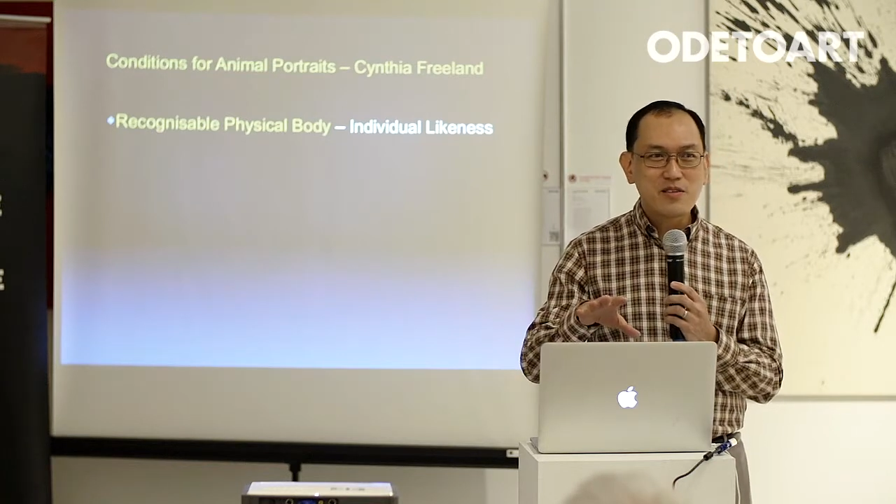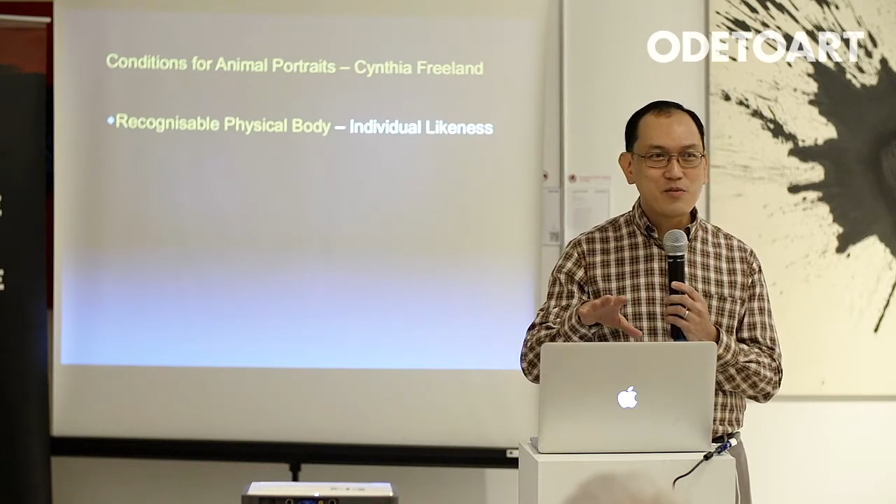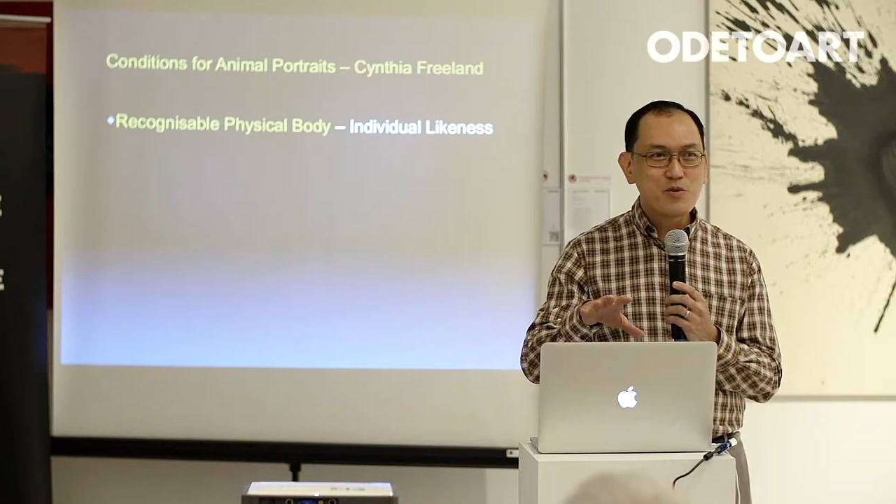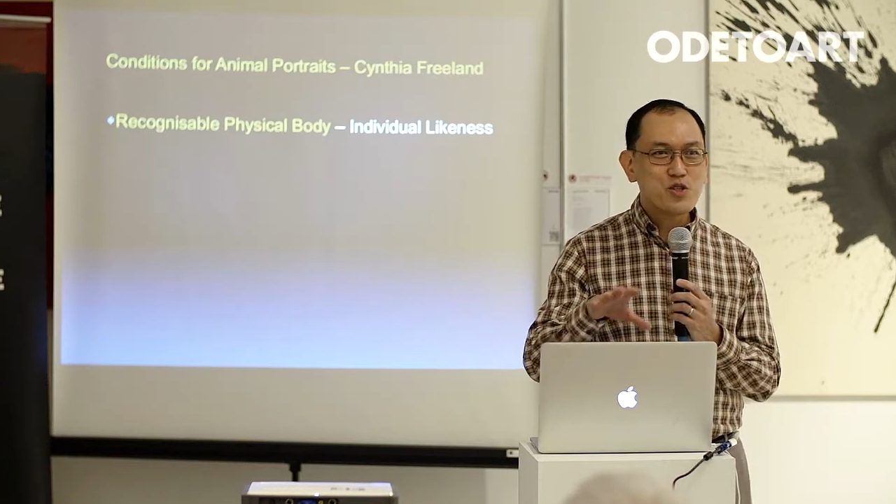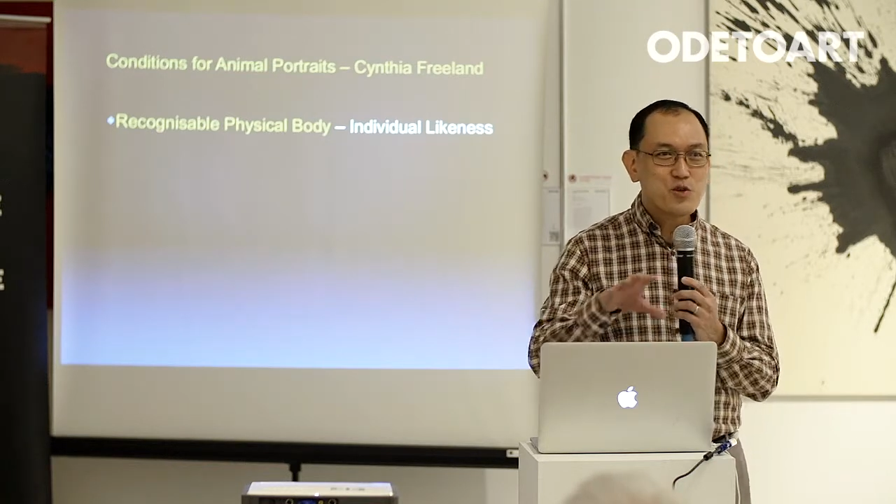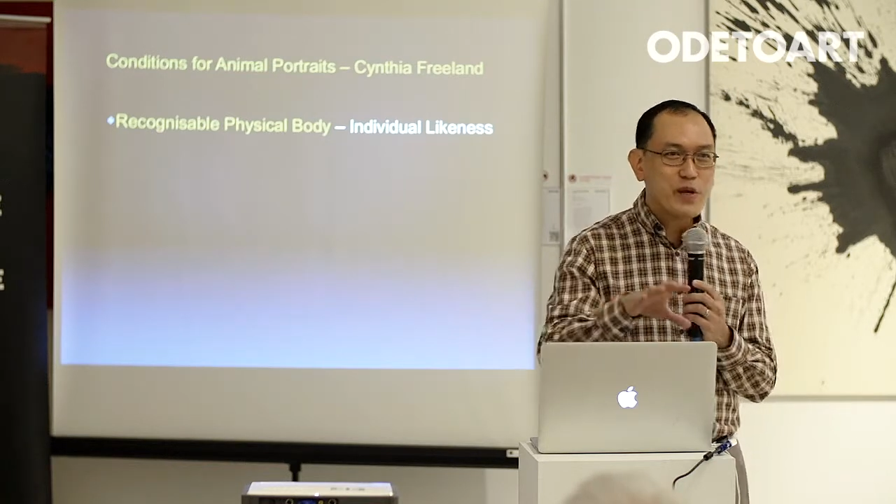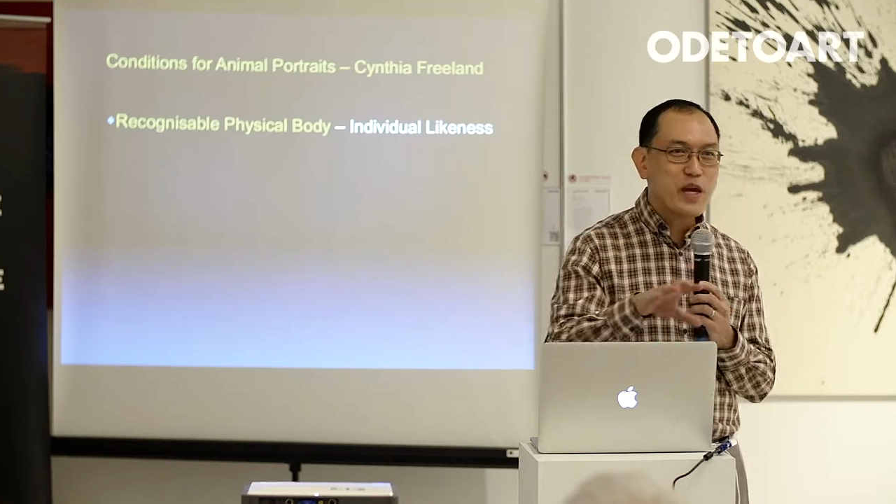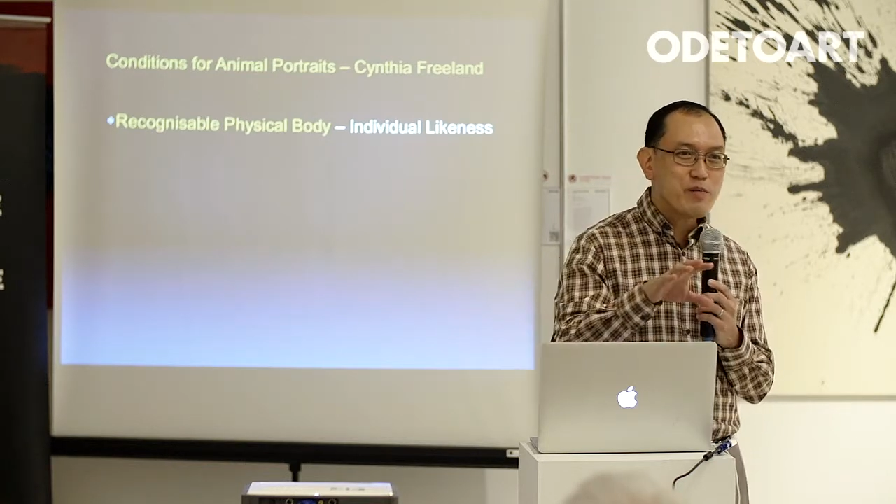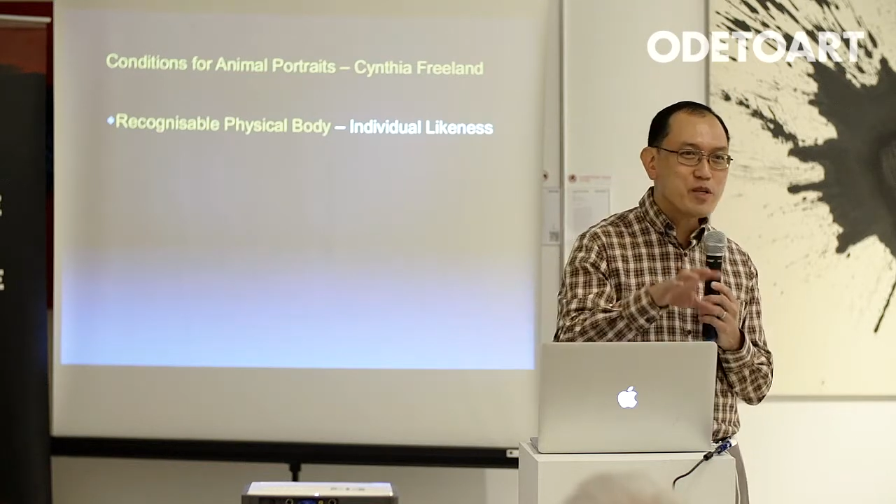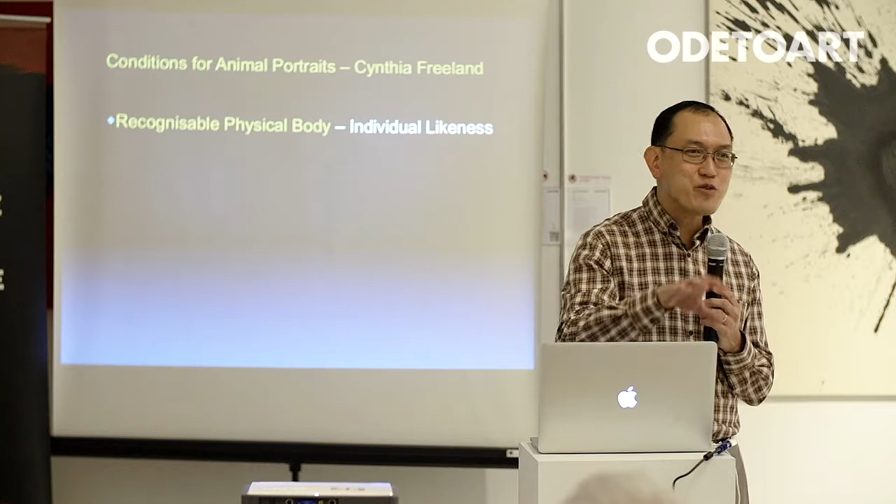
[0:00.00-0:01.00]
would you be
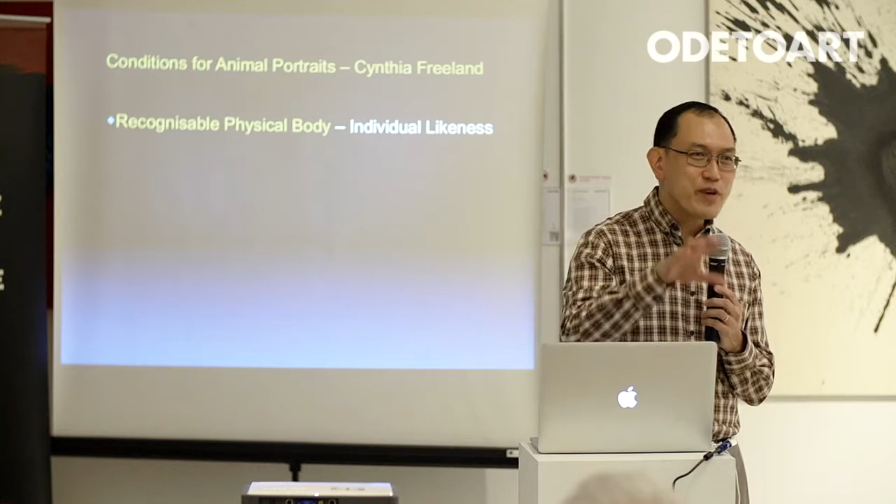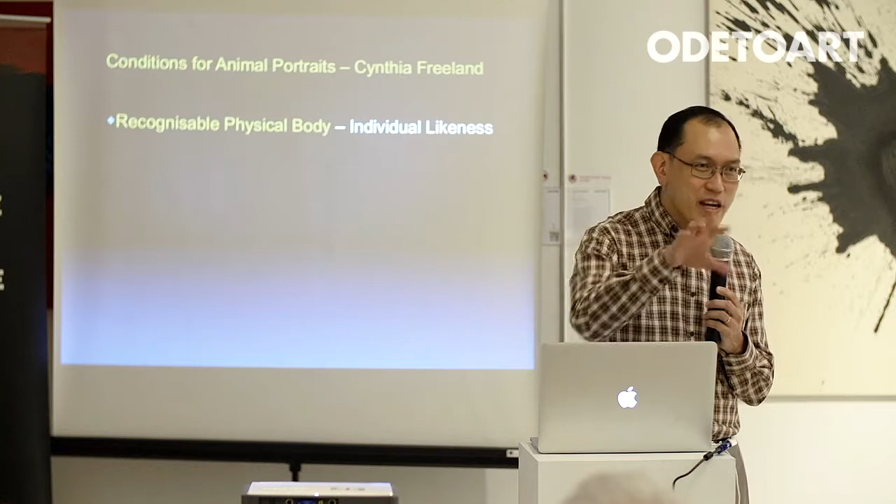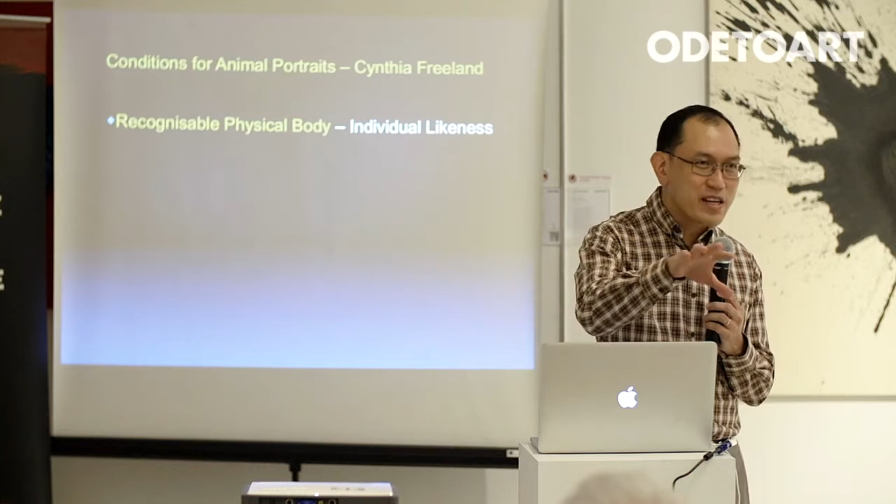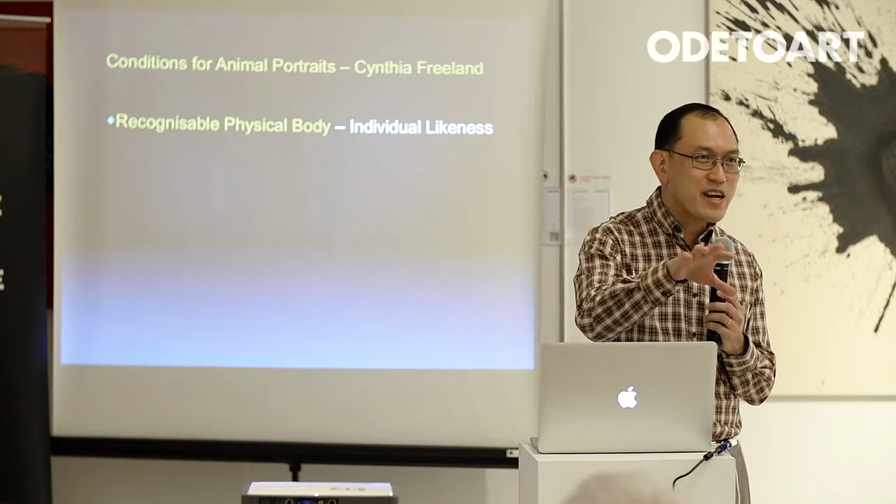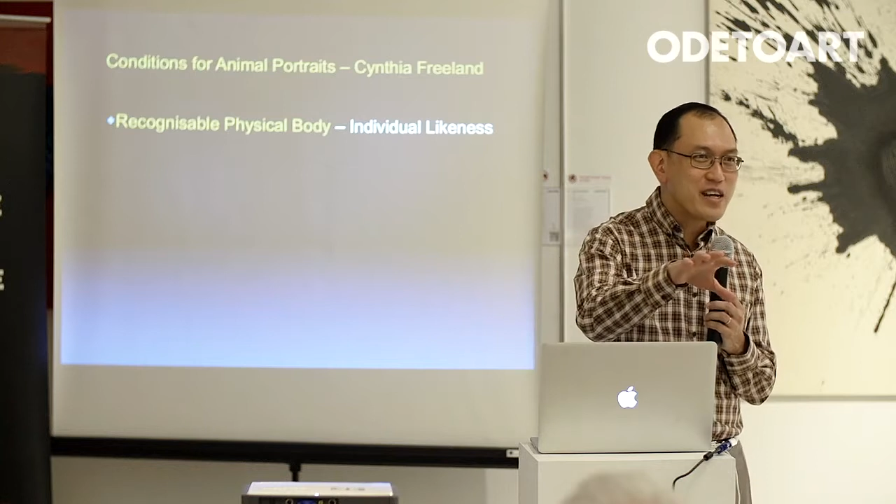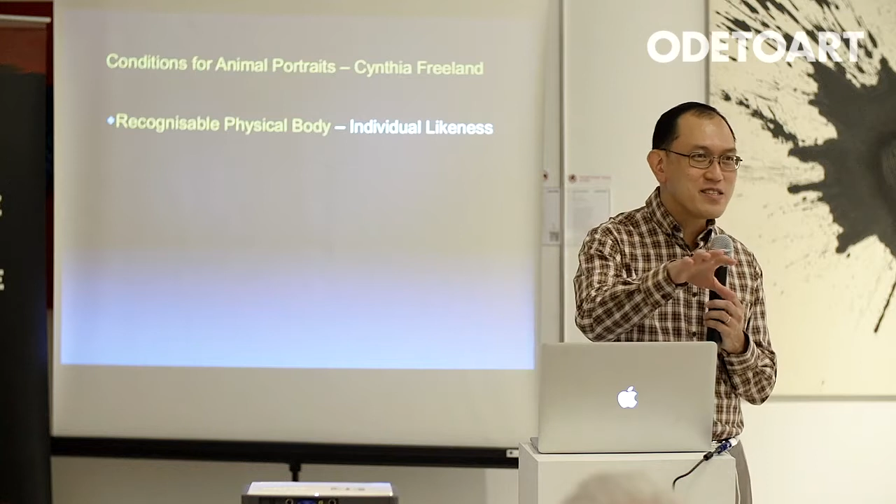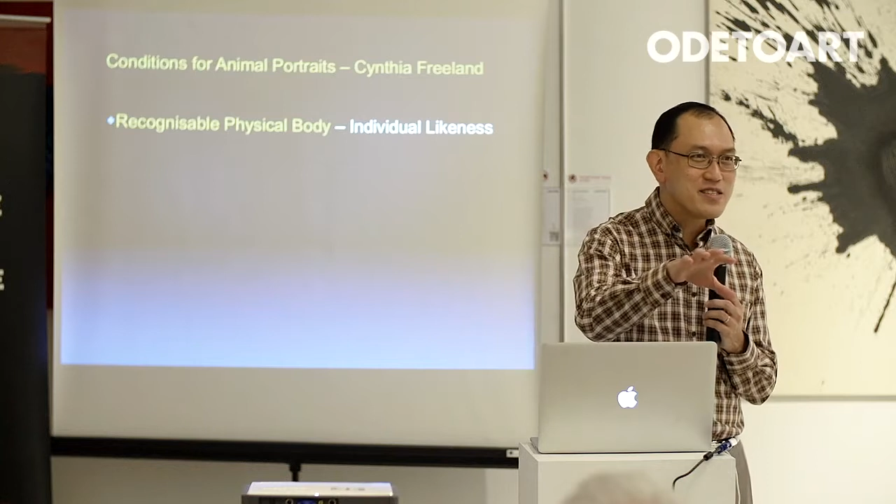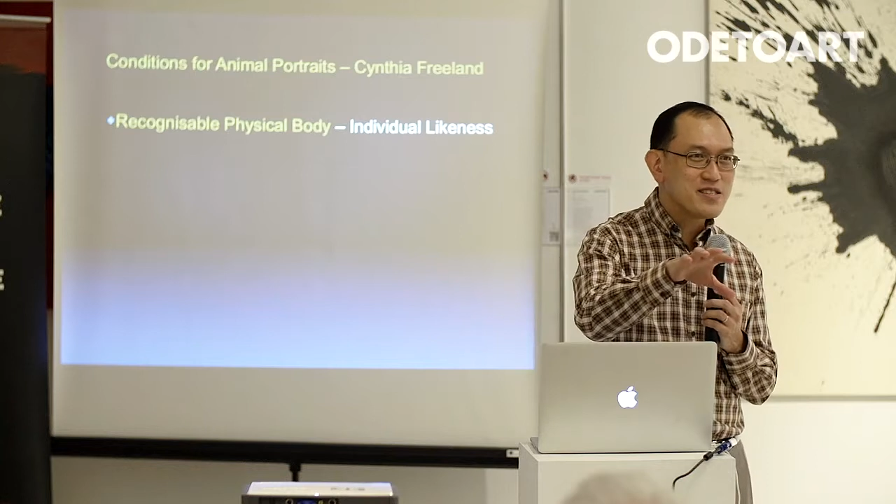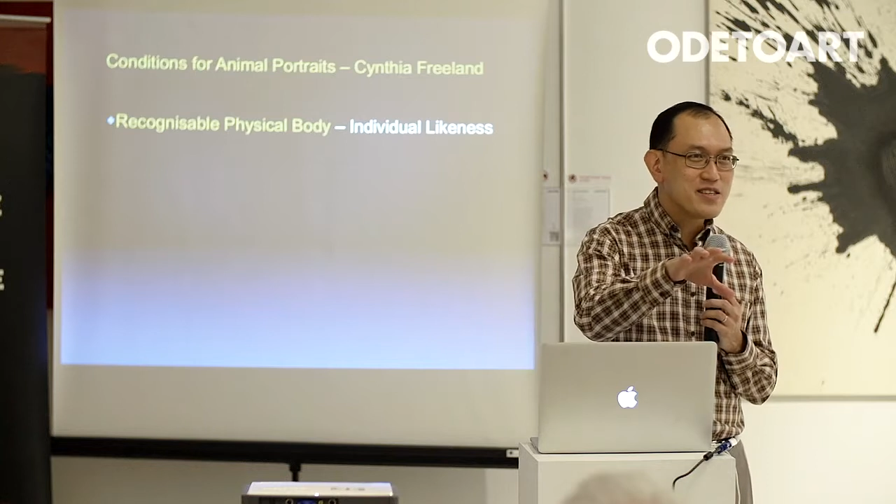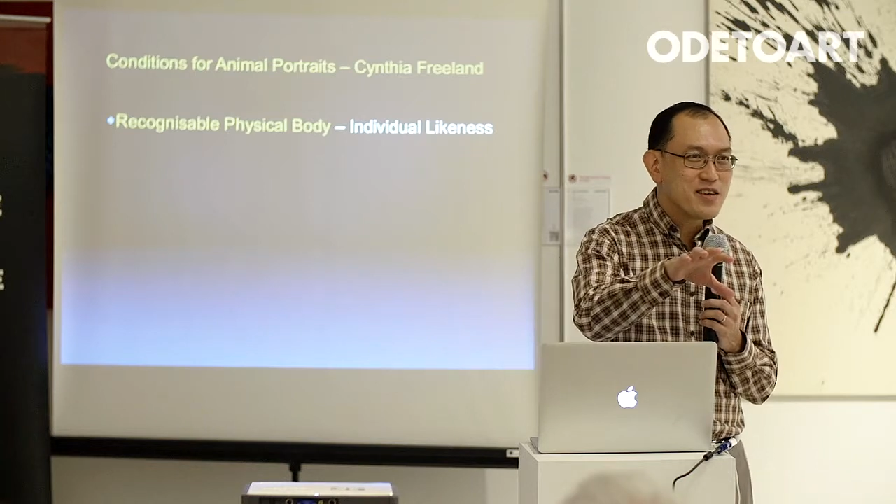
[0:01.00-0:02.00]
able to recognize